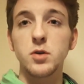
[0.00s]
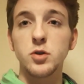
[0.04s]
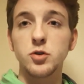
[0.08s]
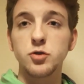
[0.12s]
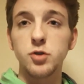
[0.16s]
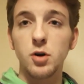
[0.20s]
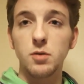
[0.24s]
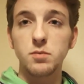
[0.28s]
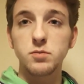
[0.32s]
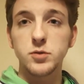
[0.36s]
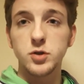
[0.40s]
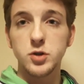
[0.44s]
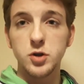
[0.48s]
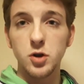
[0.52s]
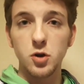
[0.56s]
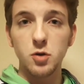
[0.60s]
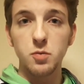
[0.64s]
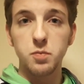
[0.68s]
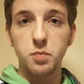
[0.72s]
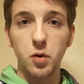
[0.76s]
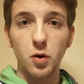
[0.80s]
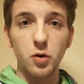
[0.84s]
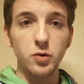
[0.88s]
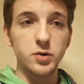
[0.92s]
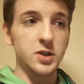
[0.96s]
we dropped
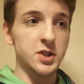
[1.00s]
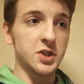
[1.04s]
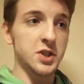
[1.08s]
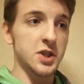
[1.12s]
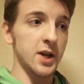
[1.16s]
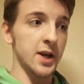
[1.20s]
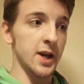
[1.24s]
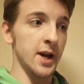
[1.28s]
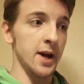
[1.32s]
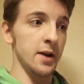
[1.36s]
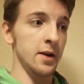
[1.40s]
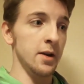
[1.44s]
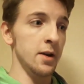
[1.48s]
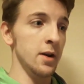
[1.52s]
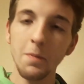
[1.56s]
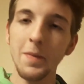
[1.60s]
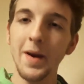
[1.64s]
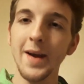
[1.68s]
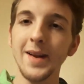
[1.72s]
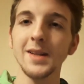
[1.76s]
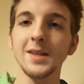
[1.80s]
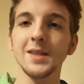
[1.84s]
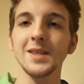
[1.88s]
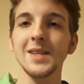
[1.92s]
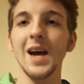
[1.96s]
2 points again. The
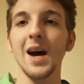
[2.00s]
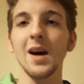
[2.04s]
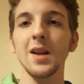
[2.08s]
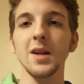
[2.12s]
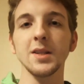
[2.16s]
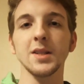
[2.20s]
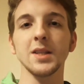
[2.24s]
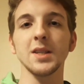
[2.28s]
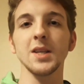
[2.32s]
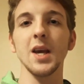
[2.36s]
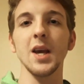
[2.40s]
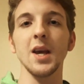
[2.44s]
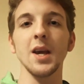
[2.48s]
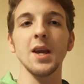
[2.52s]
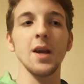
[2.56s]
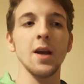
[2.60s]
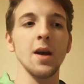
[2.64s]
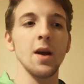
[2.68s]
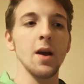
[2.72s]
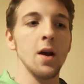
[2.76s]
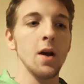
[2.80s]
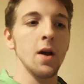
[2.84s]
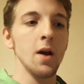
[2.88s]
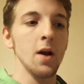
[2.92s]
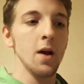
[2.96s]

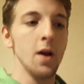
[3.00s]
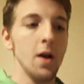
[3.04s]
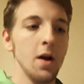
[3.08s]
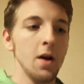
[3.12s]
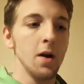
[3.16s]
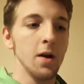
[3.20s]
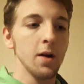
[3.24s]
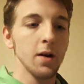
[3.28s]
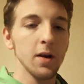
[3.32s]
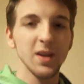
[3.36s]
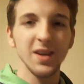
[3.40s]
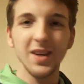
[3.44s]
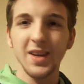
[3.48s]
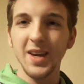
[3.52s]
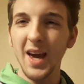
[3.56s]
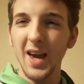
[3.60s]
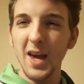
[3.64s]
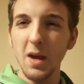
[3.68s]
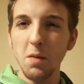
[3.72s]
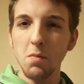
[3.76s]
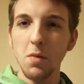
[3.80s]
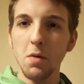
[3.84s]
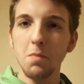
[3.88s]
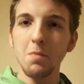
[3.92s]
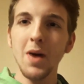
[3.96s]
mentality,
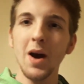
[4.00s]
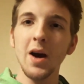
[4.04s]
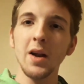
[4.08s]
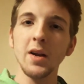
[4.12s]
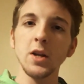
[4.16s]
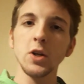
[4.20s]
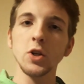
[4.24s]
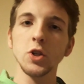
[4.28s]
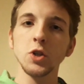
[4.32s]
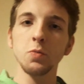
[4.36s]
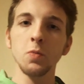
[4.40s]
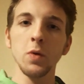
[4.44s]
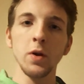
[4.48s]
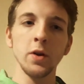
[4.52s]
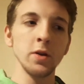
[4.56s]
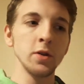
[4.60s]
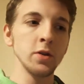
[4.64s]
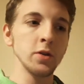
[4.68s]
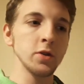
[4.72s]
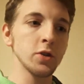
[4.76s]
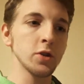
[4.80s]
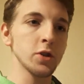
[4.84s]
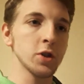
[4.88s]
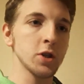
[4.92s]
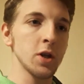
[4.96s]
game
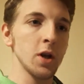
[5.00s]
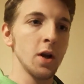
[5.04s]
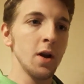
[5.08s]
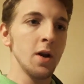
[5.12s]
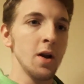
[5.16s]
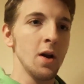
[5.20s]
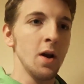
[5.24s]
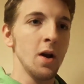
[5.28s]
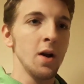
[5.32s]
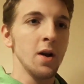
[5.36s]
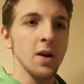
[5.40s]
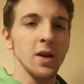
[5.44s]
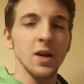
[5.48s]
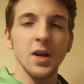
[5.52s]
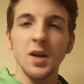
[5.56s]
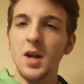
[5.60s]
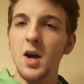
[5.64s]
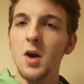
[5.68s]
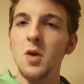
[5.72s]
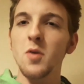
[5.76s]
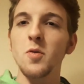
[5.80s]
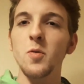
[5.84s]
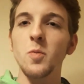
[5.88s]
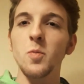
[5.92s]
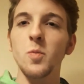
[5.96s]
management, you
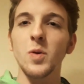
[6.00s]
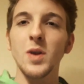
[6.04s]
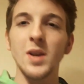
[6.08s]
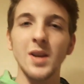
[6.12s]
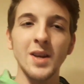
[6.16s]
know,